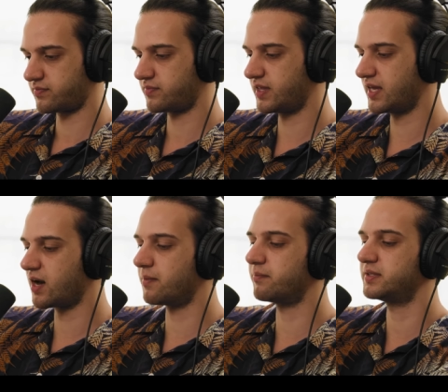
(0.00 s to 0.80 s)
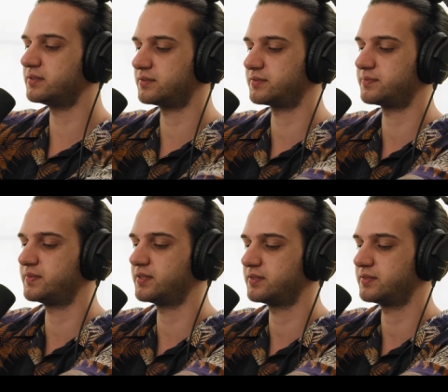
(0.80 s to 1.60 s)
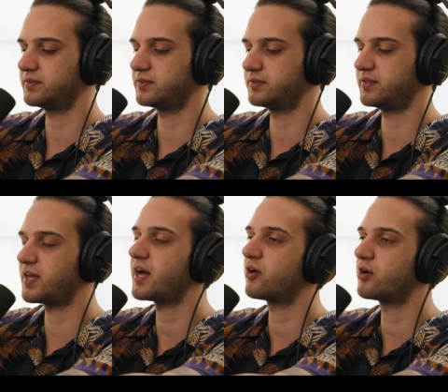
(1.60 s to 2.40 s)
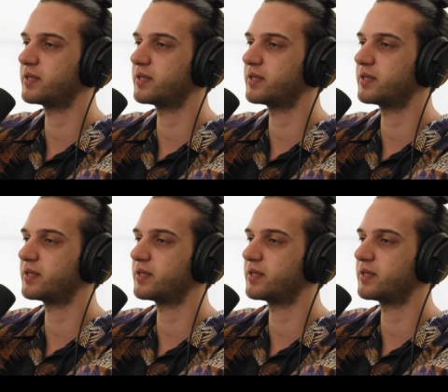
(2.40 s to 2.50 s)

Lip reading: the incumbent, the diehard